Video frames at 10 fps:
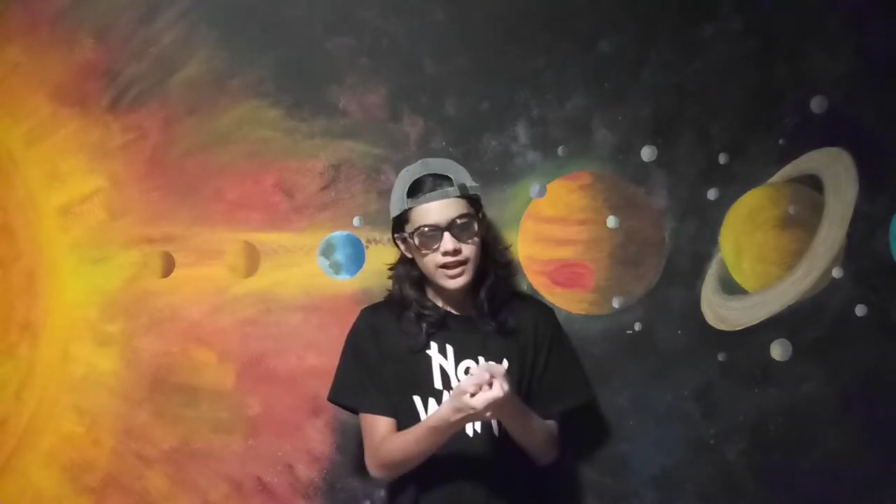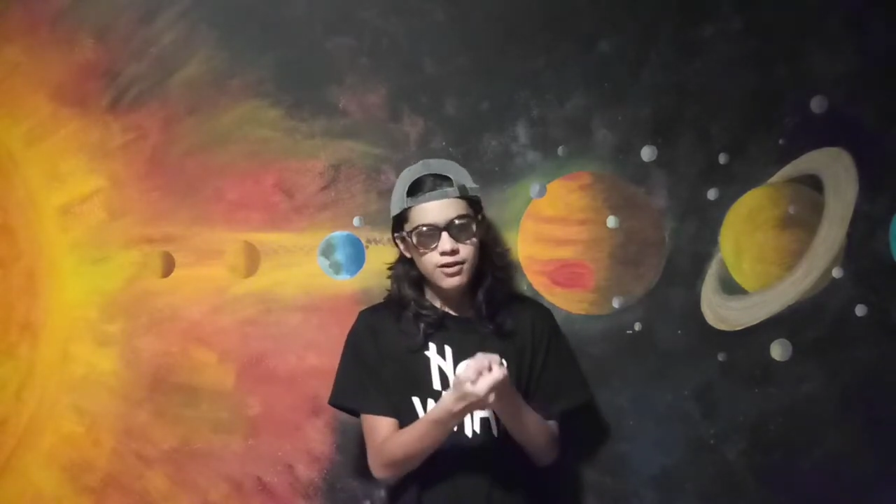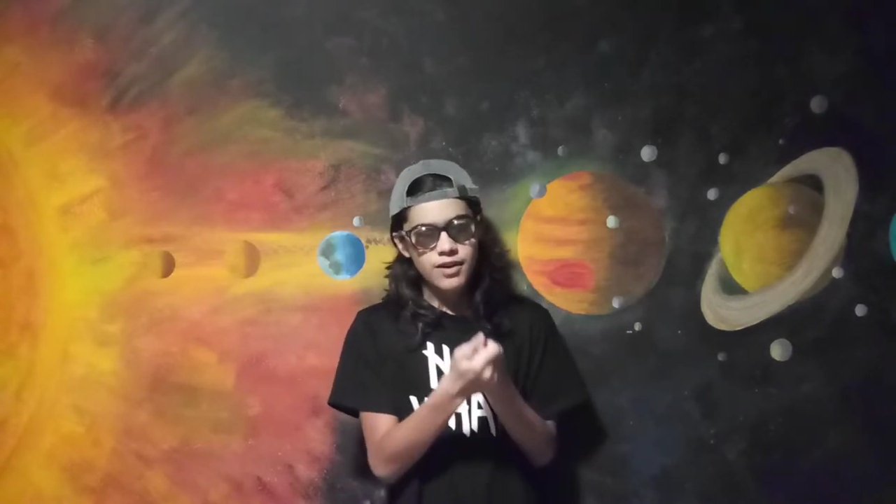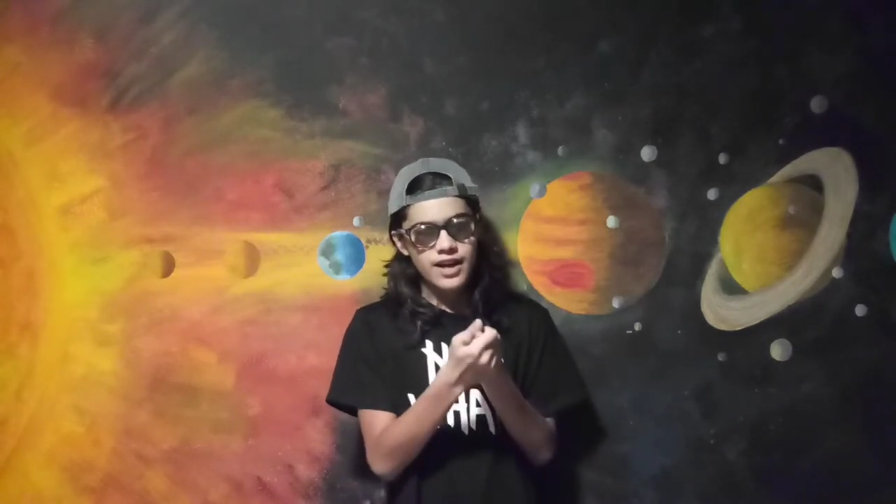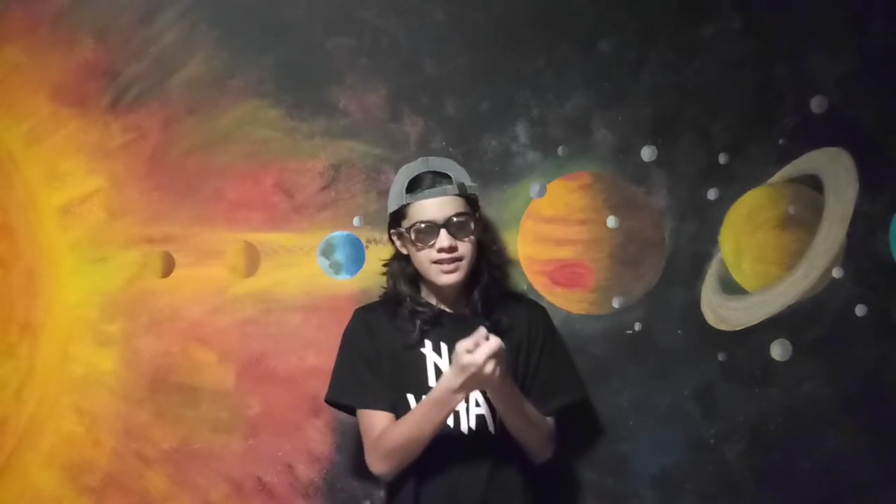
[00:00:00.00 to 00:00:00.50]

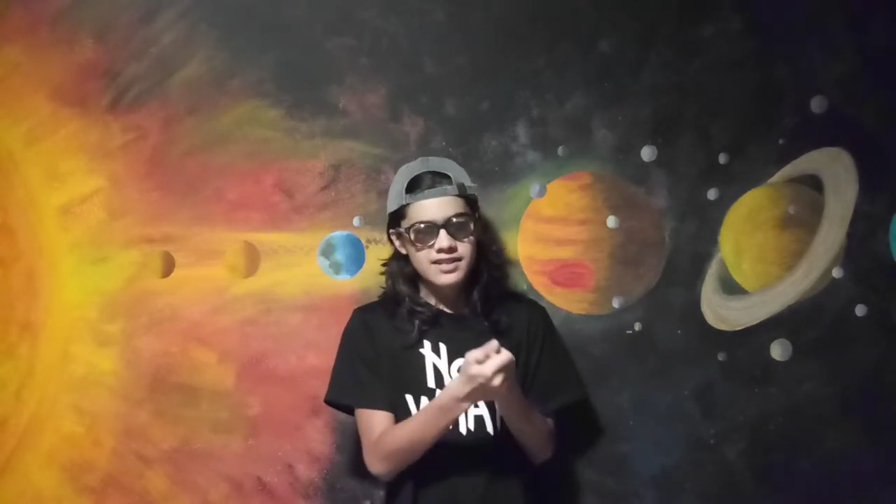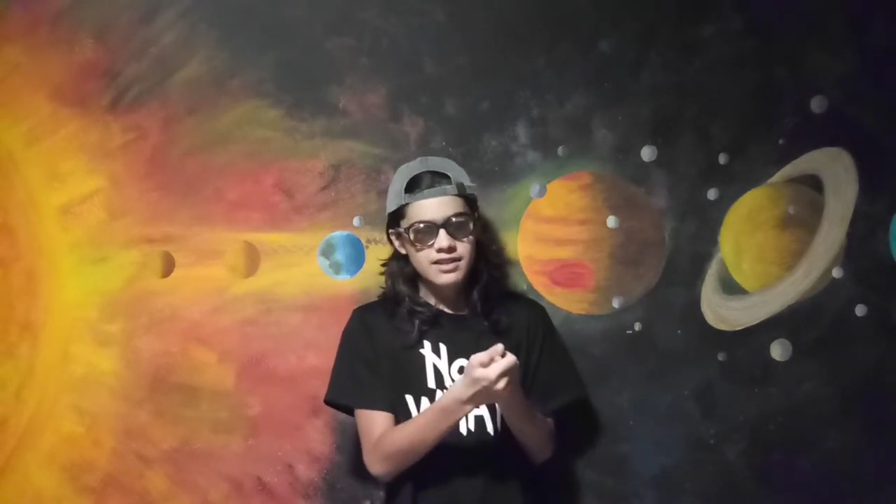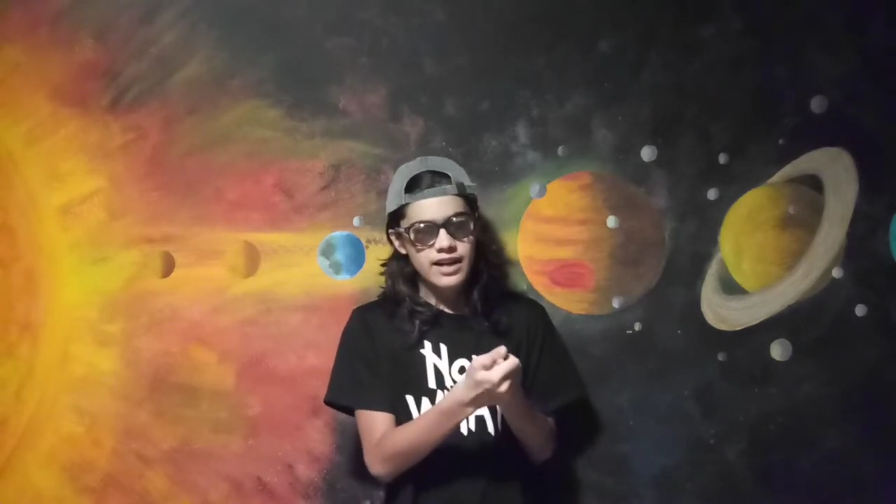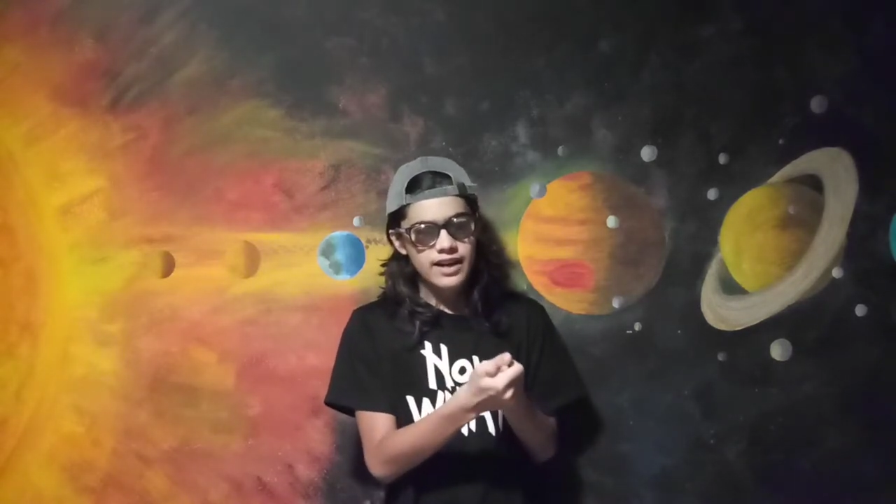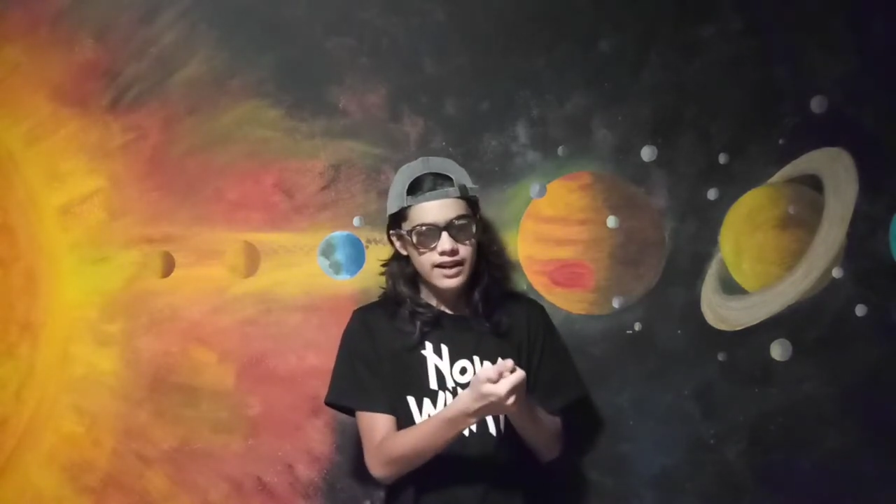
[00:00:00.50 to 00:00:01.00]
no
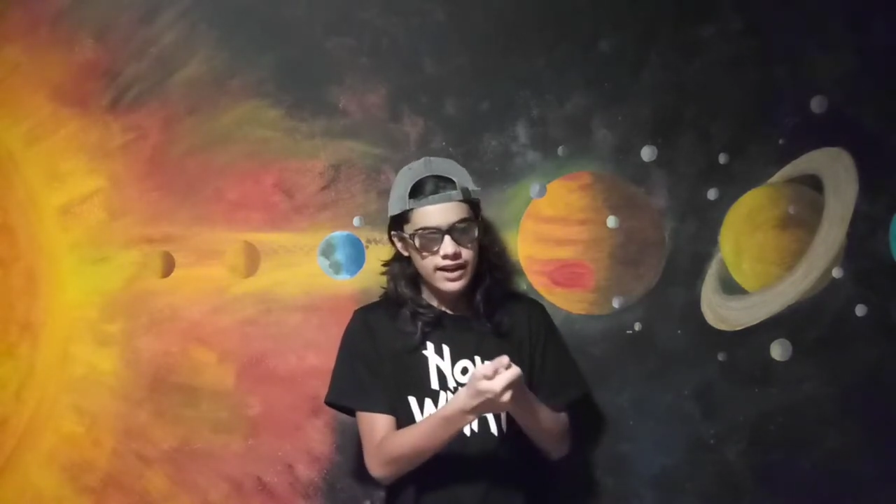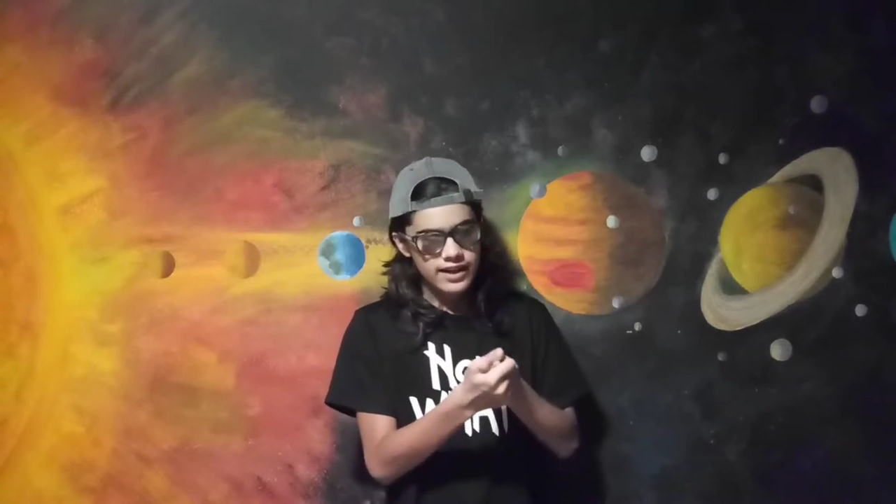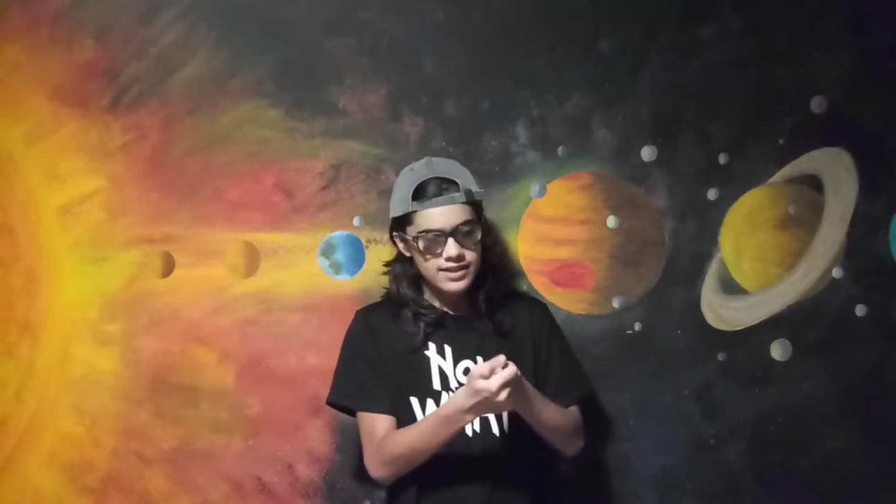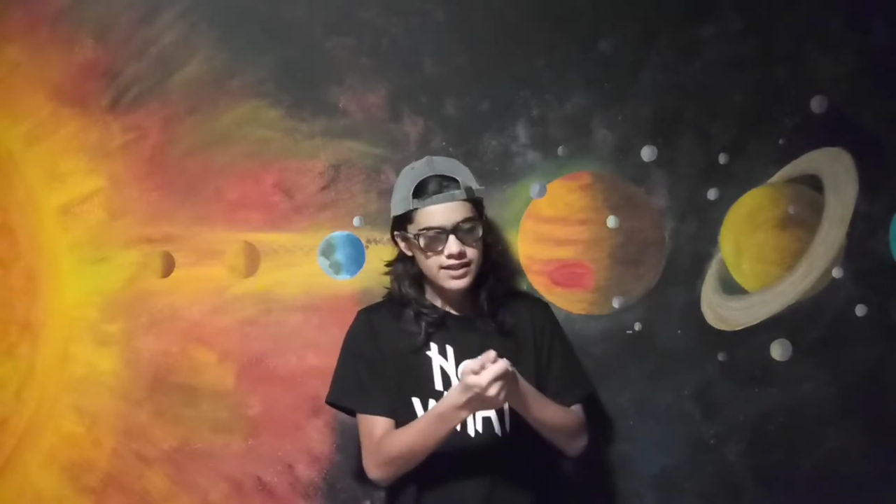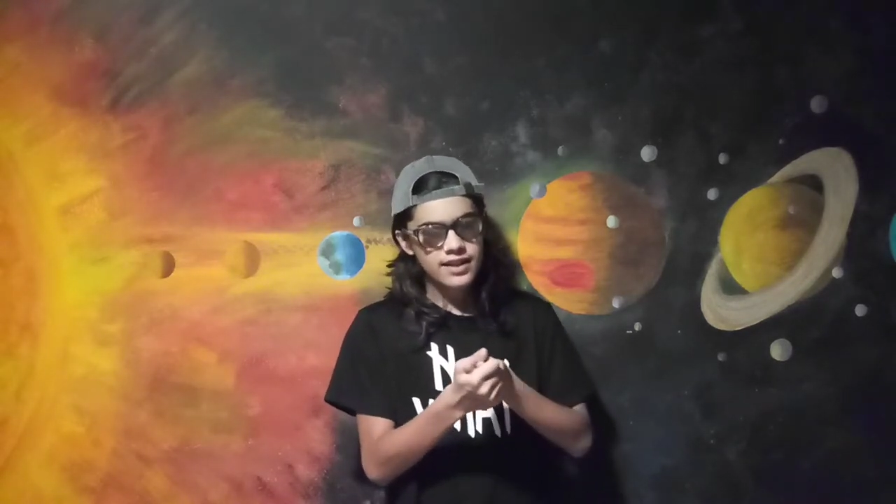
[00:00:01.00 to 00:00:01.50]

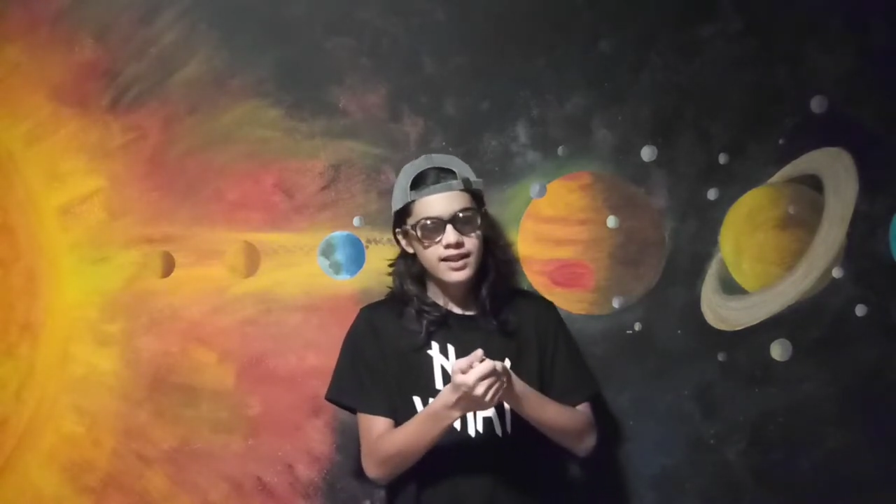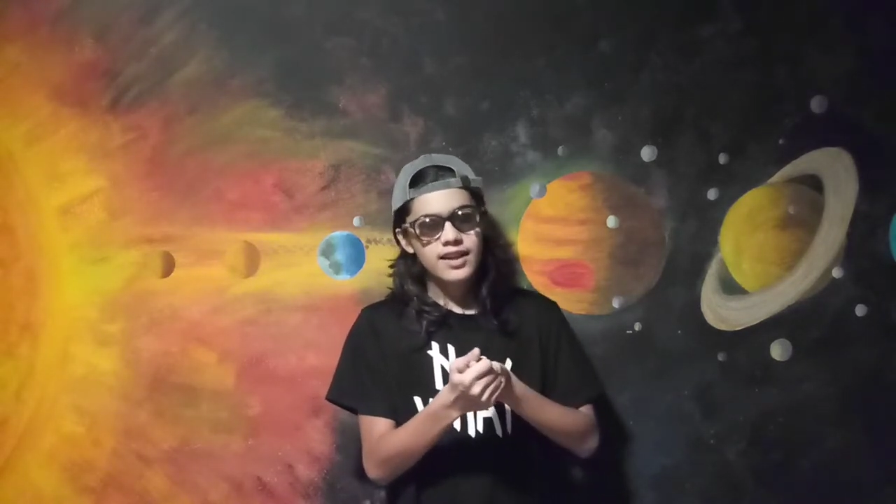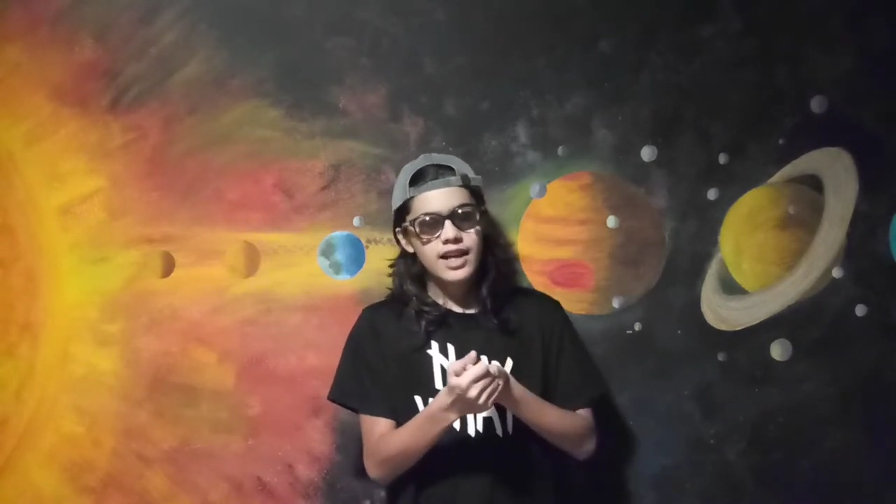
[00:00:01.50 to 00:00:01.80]
hindsight,